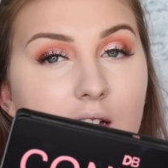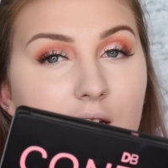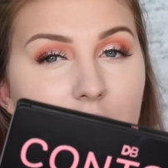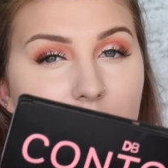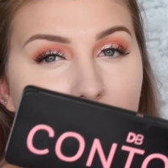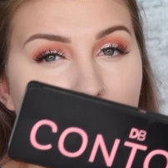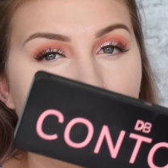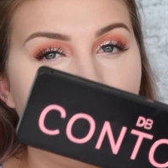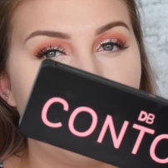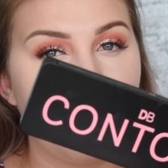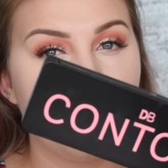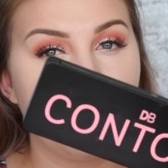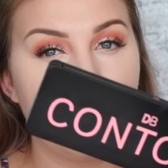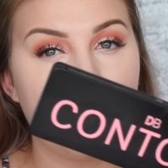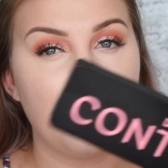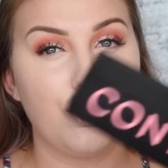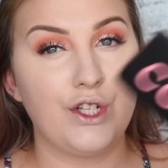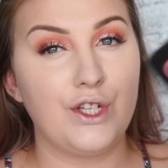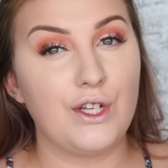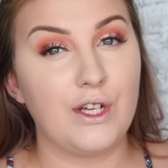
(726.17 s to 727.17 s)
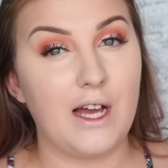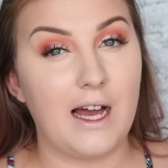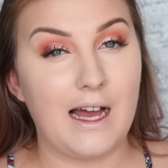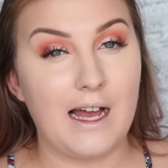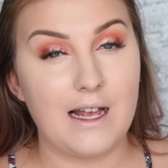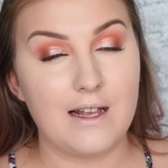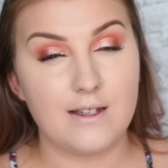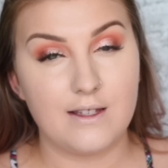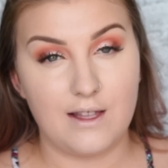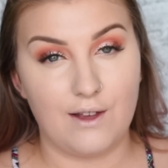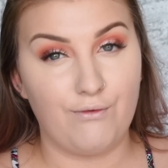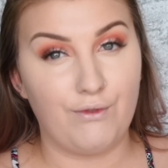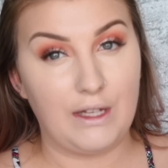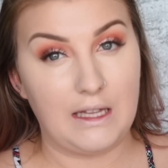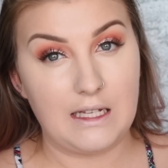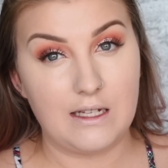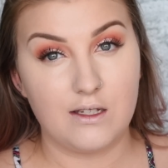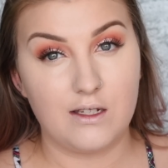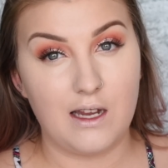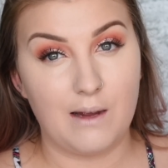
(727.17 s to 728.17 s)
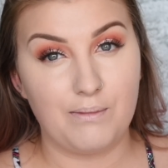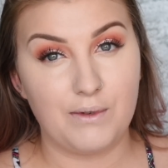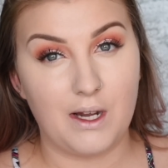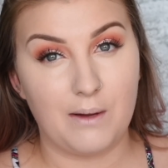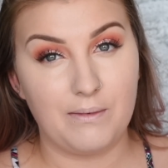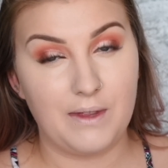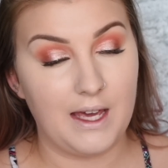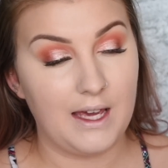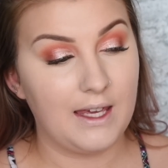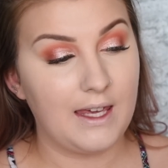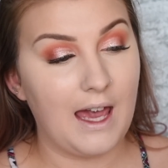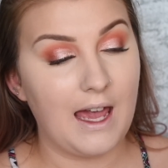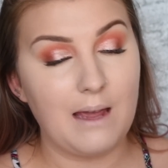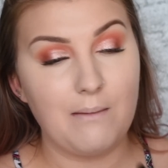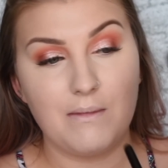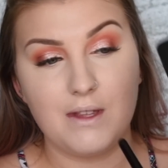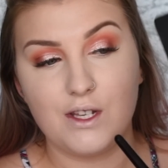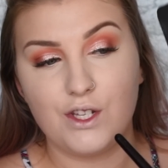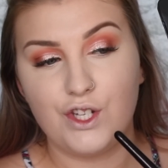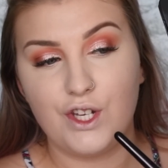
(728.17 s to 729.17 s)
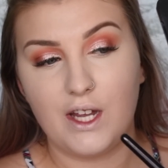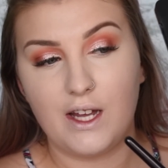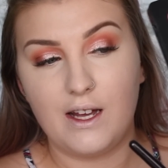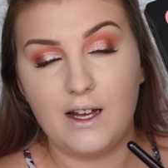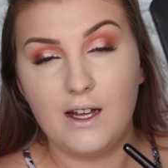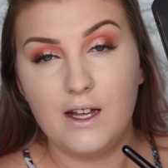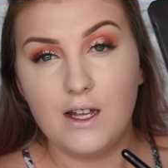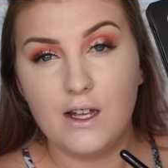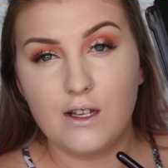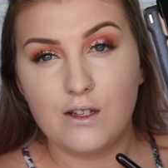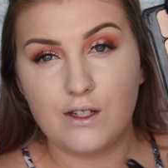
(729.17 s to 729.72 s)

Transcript: Like I said to you guys, they've really stepped up their game this year.